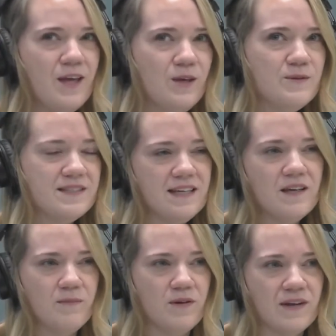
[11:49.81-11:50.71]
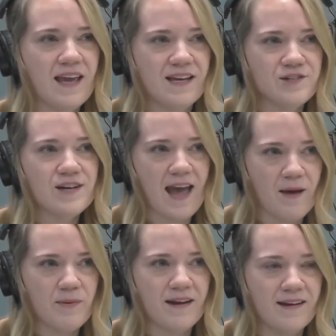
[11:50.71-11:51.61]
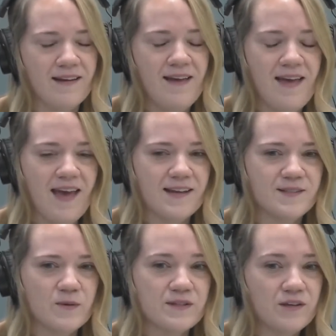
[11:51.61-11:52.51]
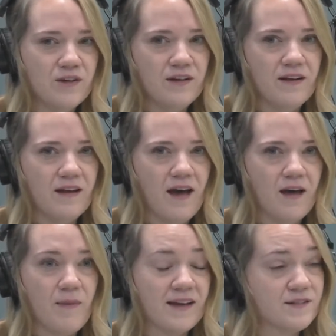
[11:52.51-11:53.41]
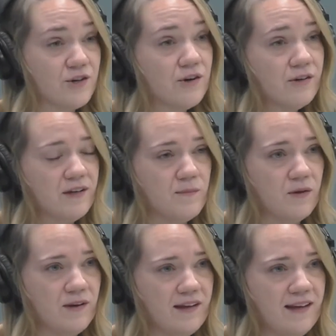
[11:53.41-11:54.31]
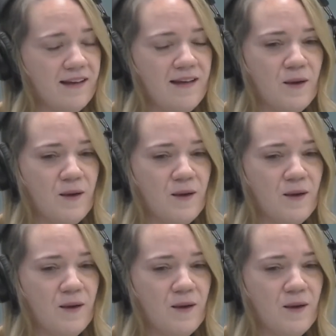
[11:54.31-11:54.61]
You see communication happening, and so it's good external community,